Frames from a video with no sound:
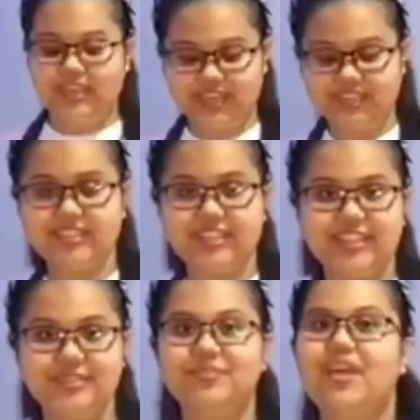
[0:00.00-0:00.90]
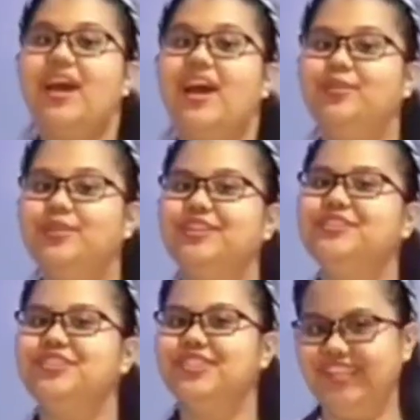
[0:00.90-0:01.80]
And lastly,
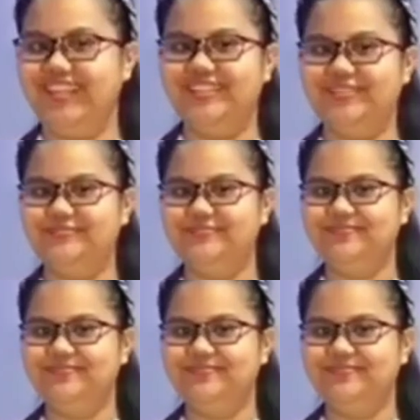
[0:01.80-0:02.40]
our chicken.